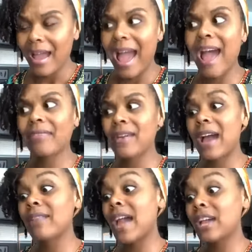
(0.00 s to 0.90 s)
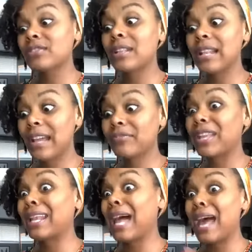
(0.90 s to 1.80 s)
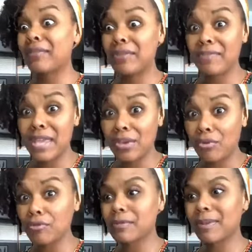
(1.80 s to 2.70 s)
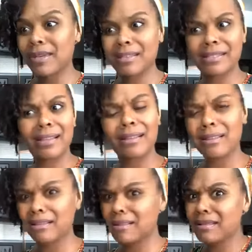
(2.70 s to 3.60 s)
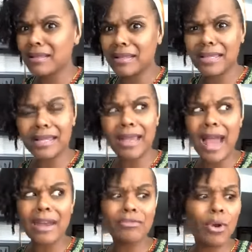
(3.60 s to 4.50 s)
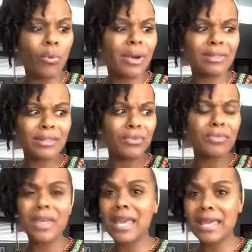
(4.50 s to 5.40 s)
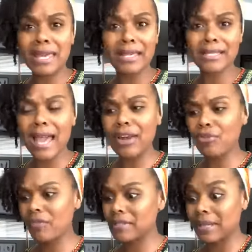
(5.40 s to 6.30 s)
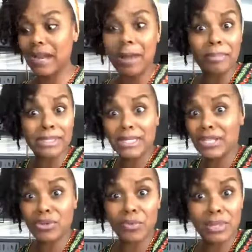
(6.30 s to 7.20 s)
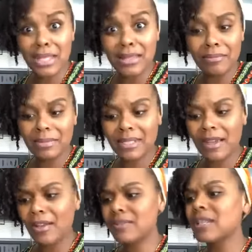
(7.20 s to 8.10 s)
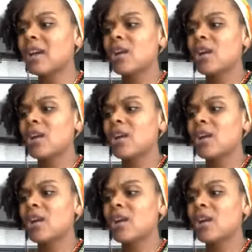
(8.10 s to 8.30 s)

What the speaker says: I've actually left a lot of the vegan groups because I don't know what the new thing is. I don't know if it's a competition within themselves.